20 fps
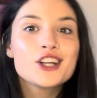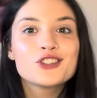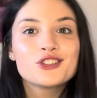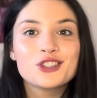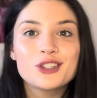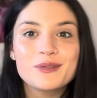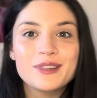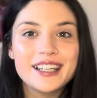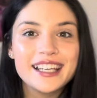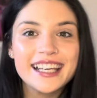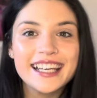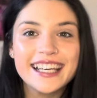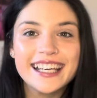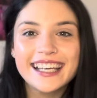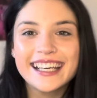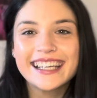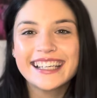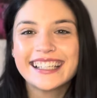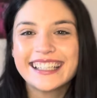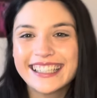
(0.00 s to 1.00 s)

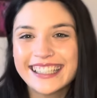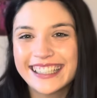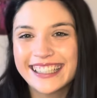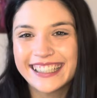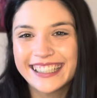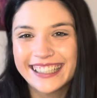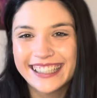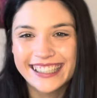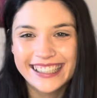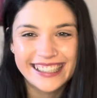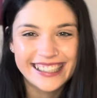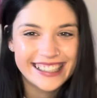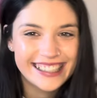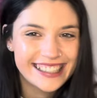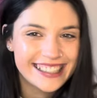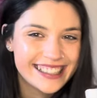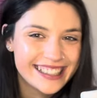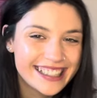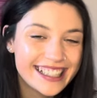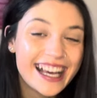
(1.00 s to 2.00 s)
drippy.
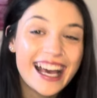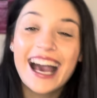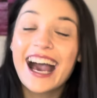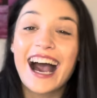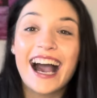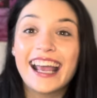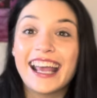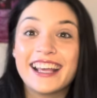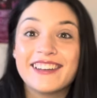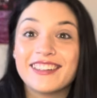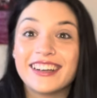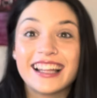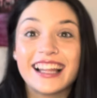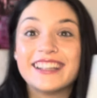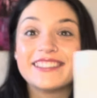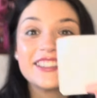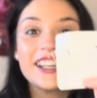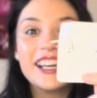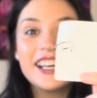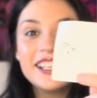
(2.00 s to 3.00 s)
I hate my
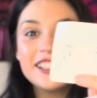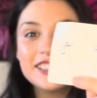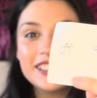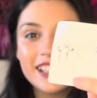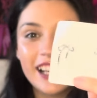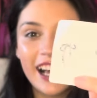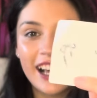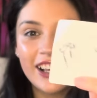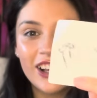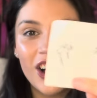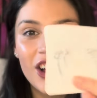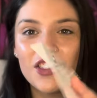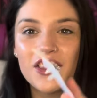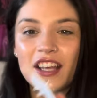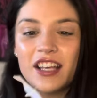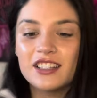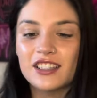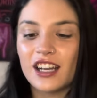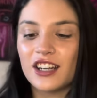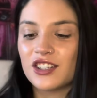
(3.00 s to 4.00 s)
life. So yeah, I got
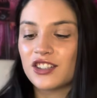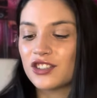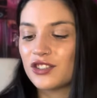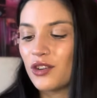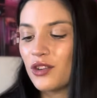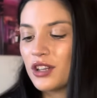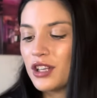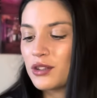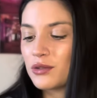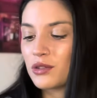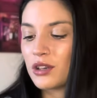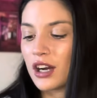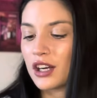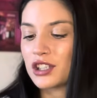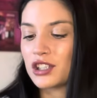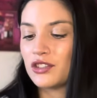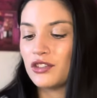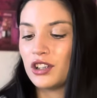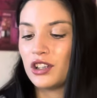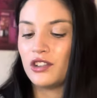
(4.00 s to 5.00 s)
these and I just thought these were
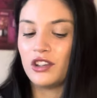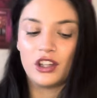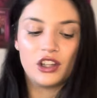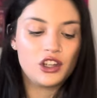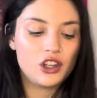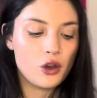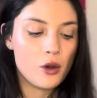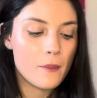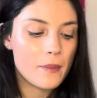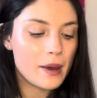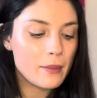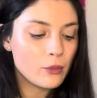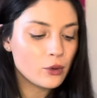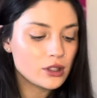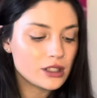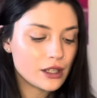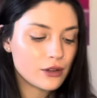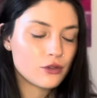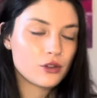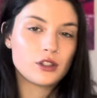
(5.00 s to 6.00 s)
actually really, really cute. A bit more
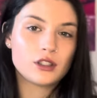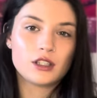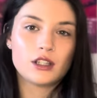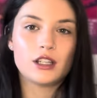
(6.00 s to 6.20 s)
different to